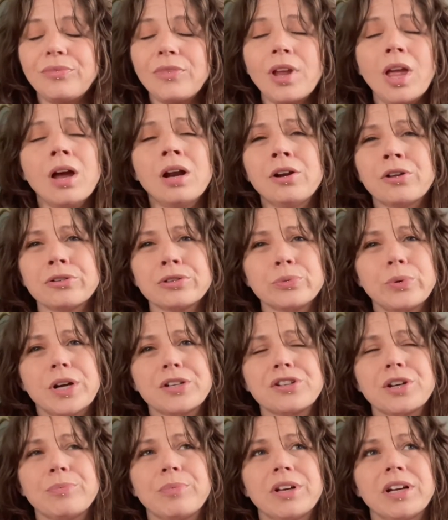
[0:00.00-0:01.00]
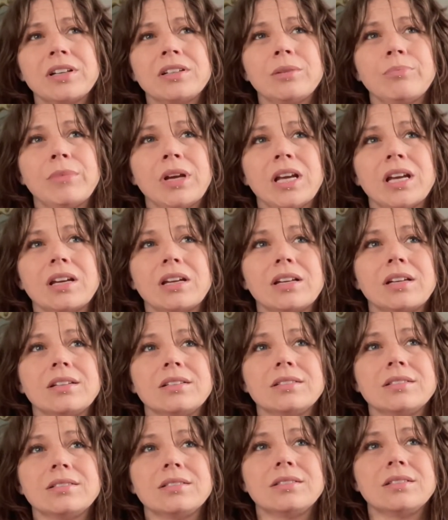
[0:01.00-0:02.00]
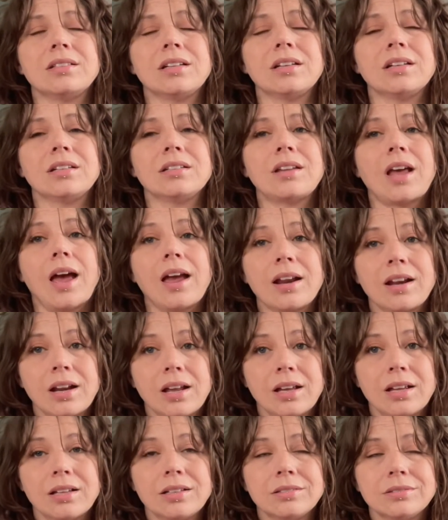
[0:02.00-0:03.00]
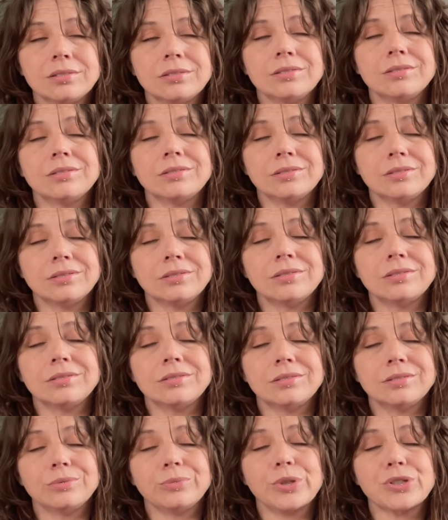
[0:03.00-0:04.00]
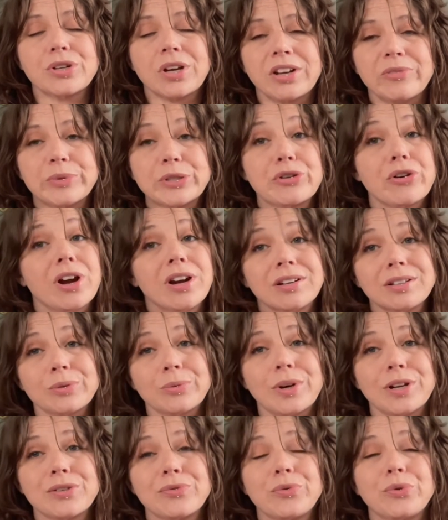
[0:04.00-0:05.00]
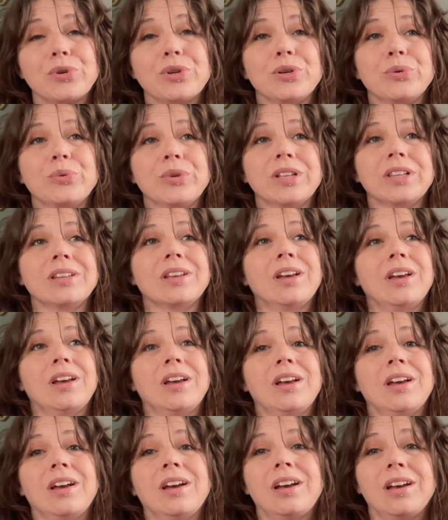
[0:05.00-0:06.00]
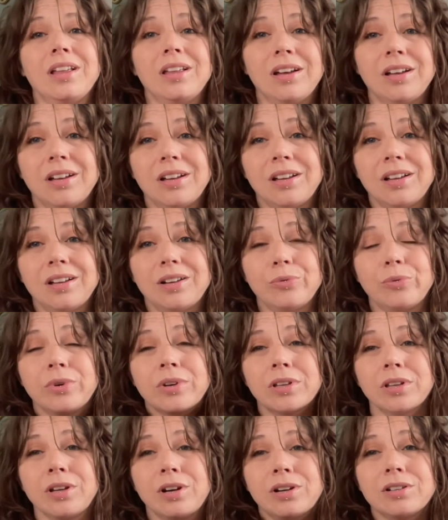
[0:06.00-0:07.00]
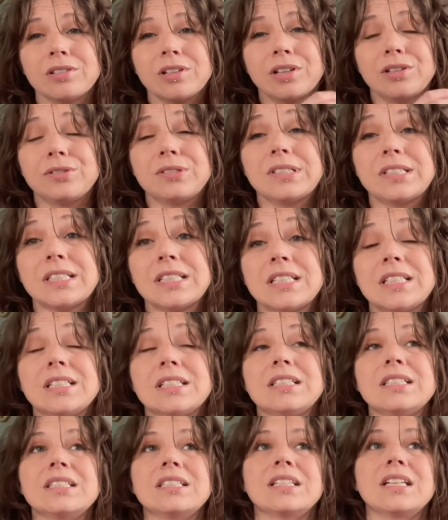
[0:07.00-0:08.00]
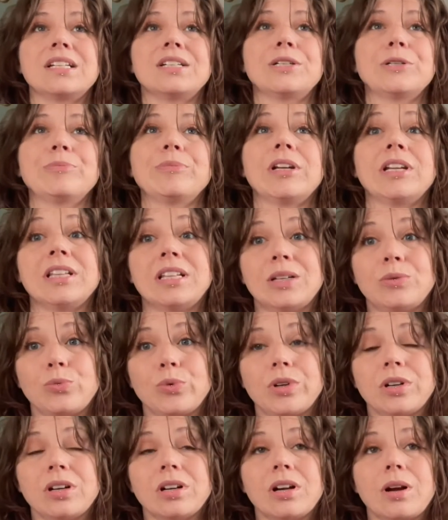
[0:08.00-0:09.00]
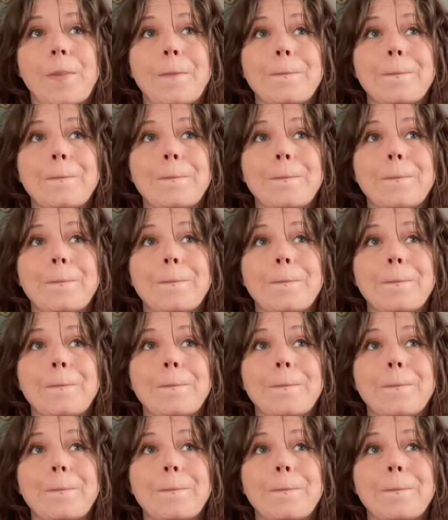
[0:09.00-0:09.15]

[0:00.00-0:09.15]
Another swatch I plan to make is the Tegna, which I have been trying to swatch for with one of the yarns I used in this, and it didn't work.